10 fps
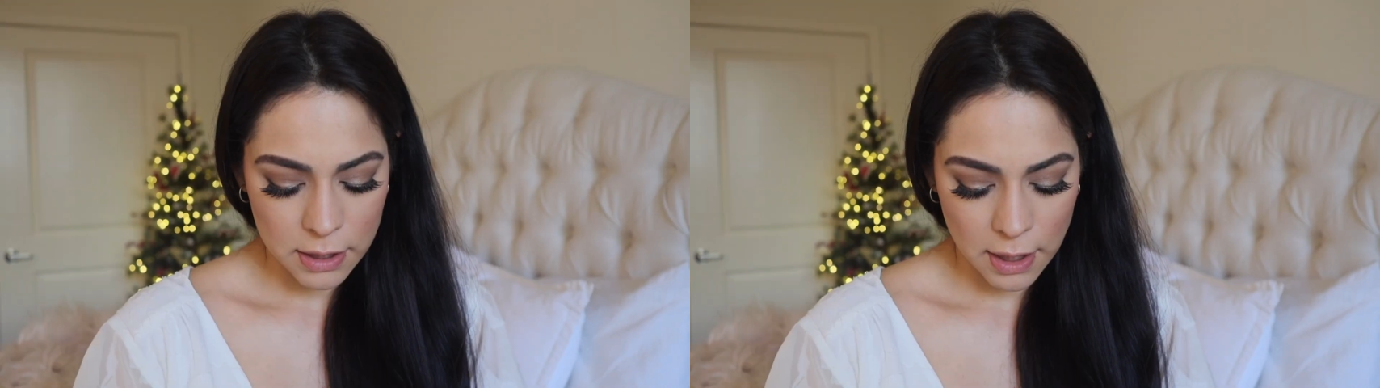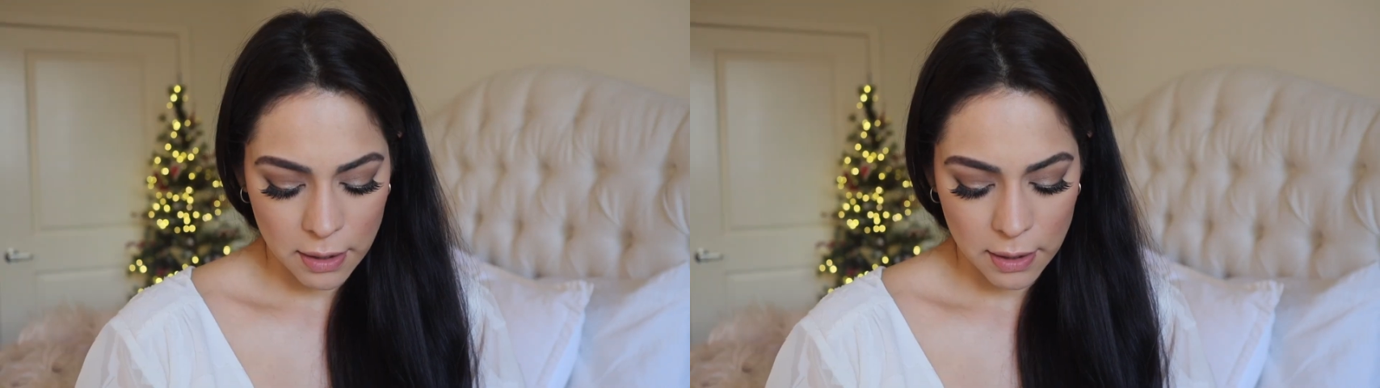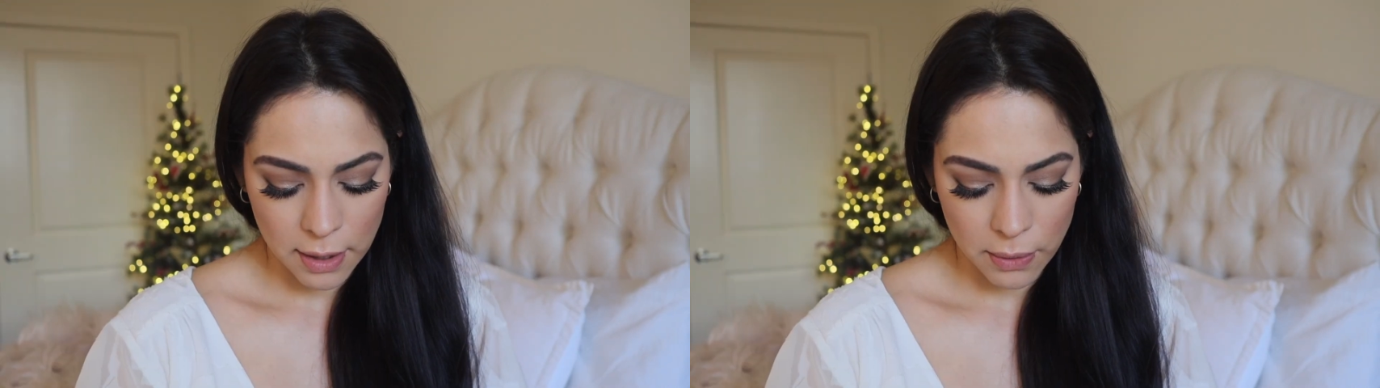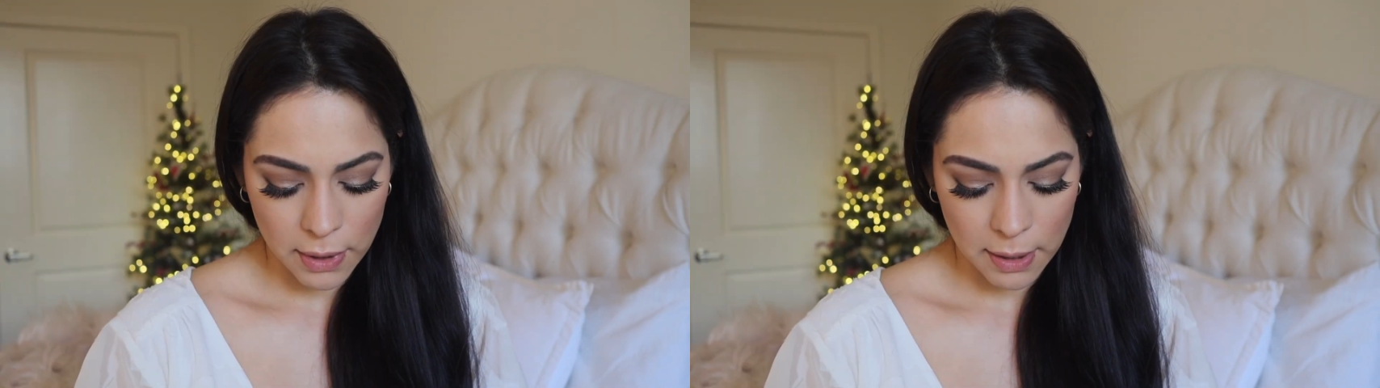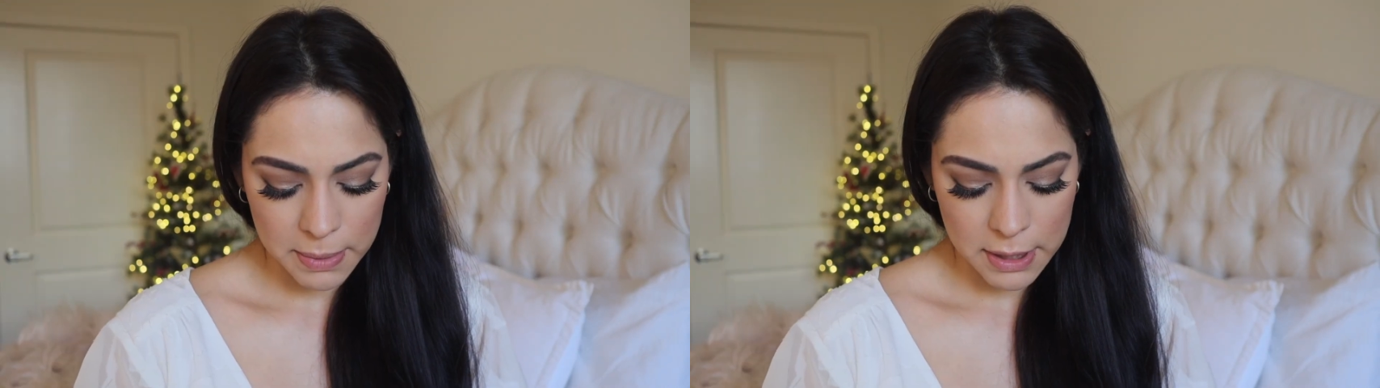Jenner
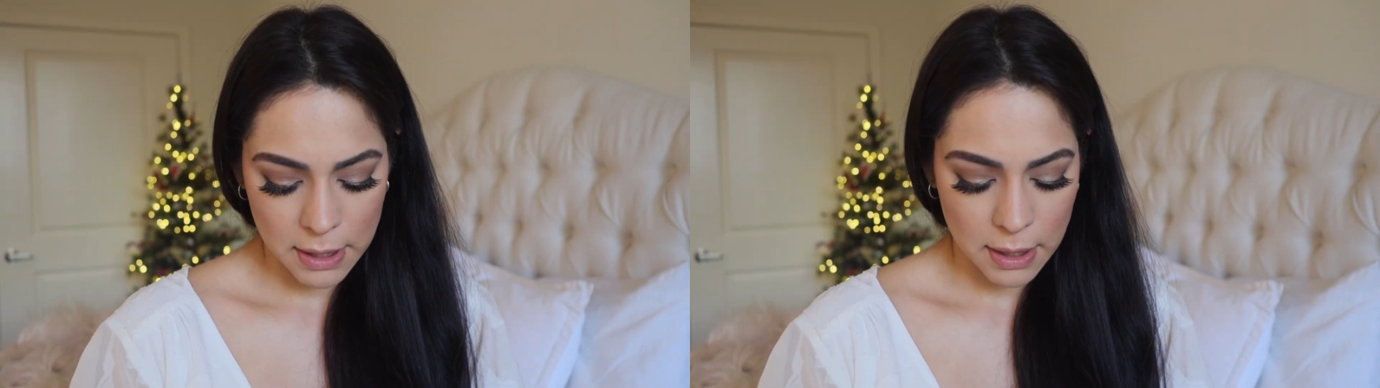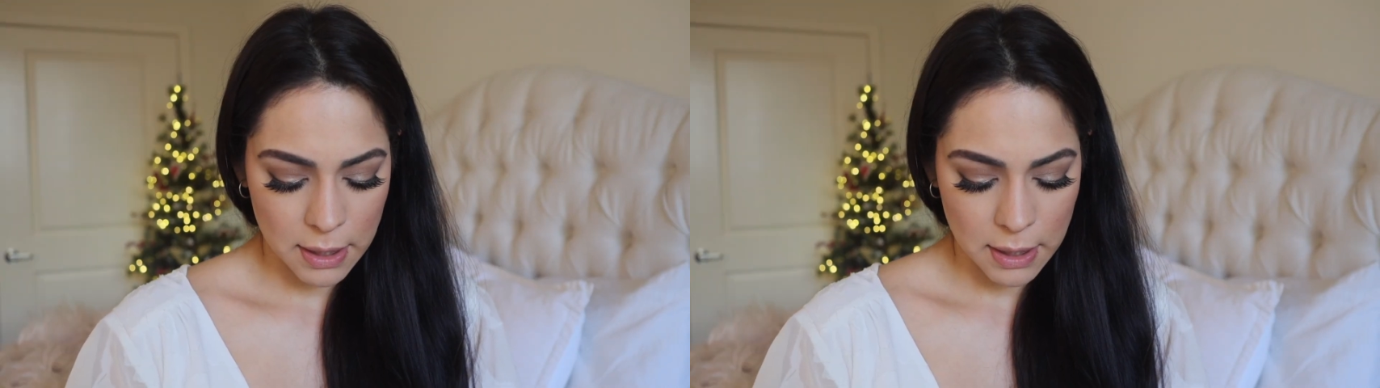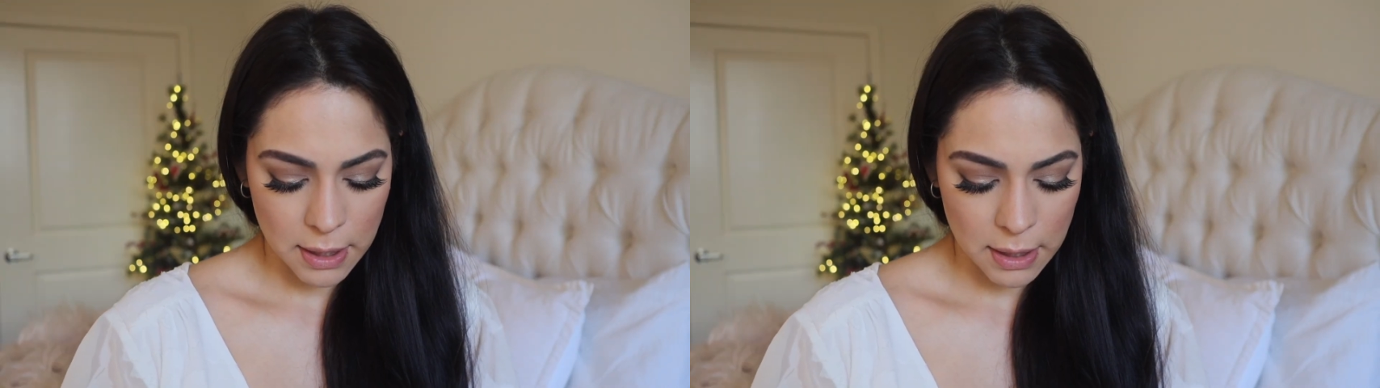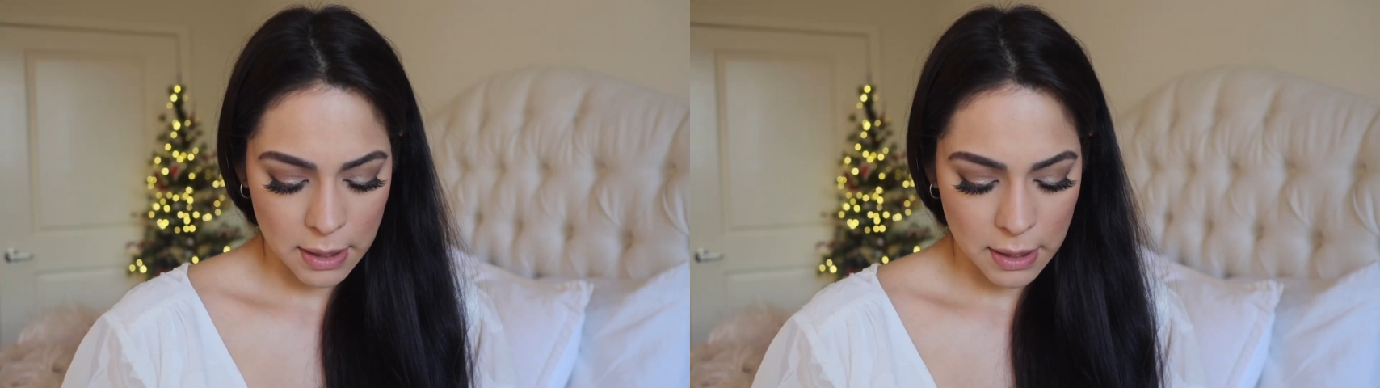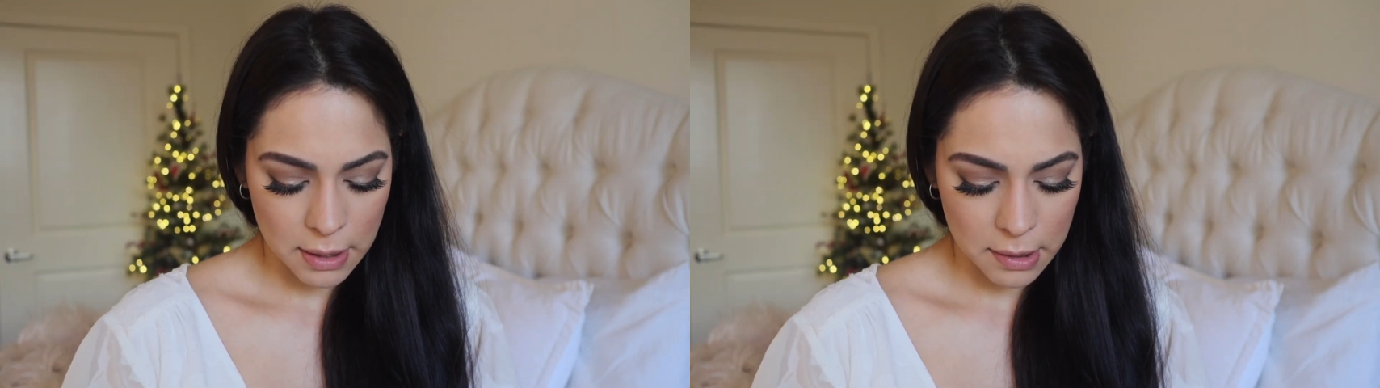liquid lipstick
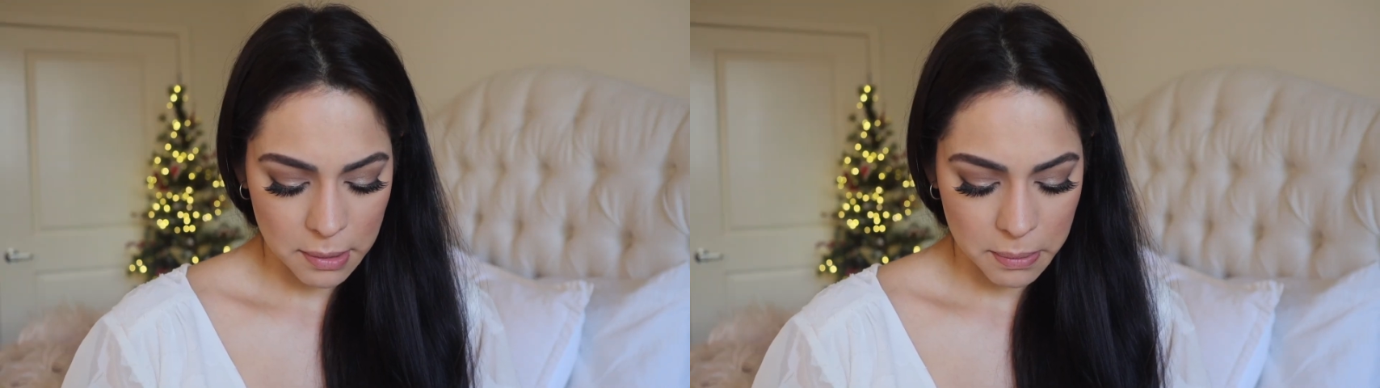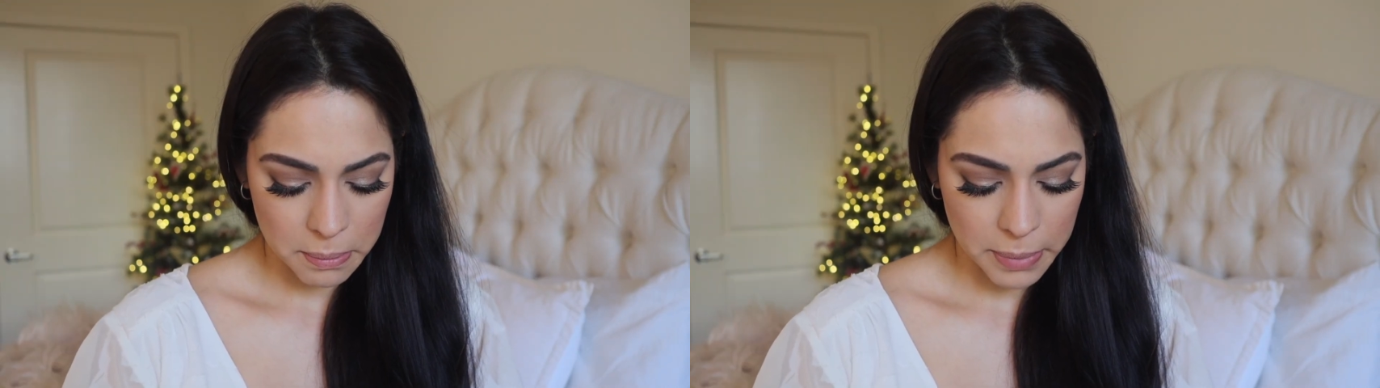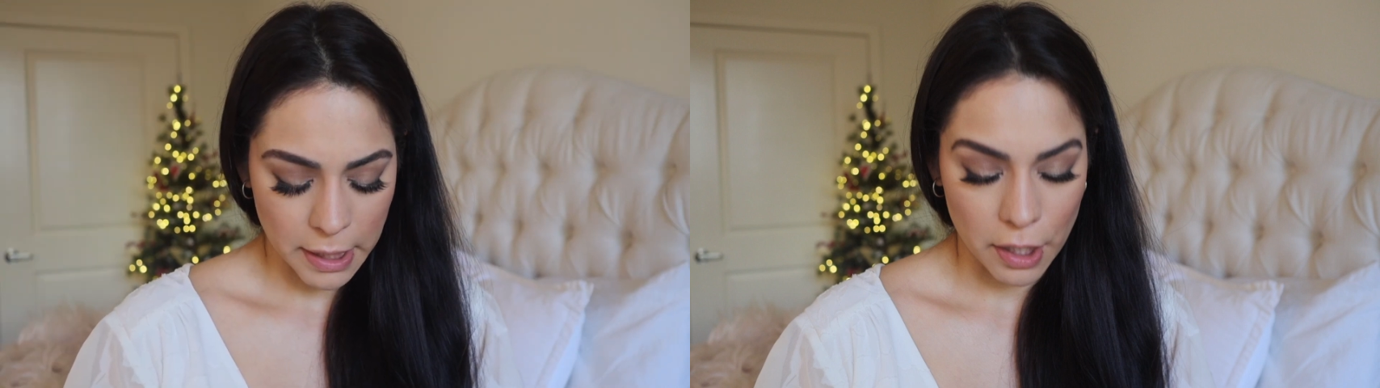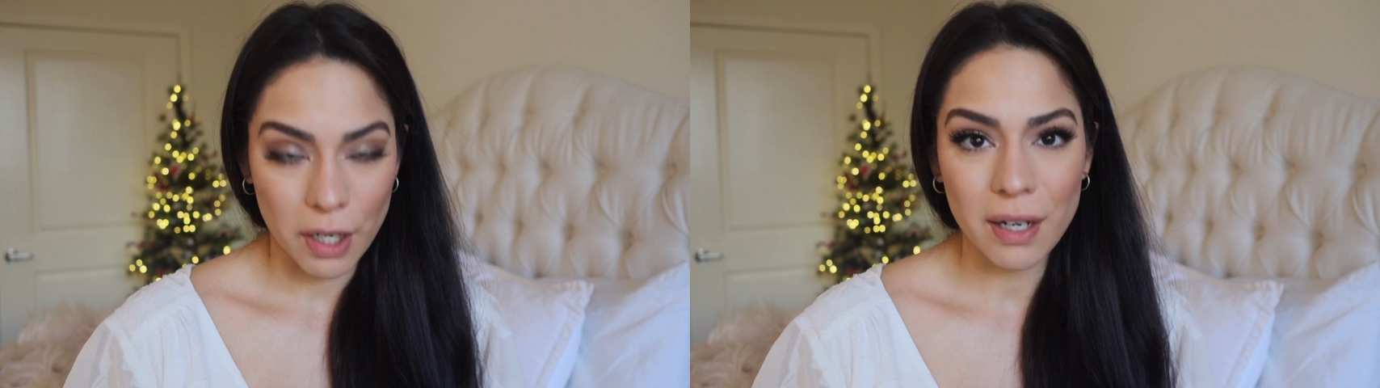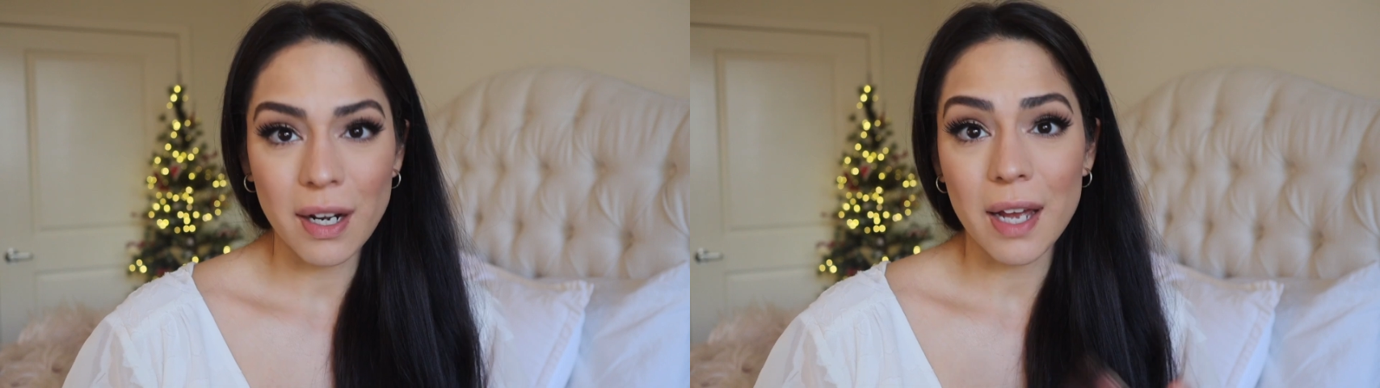in Bare.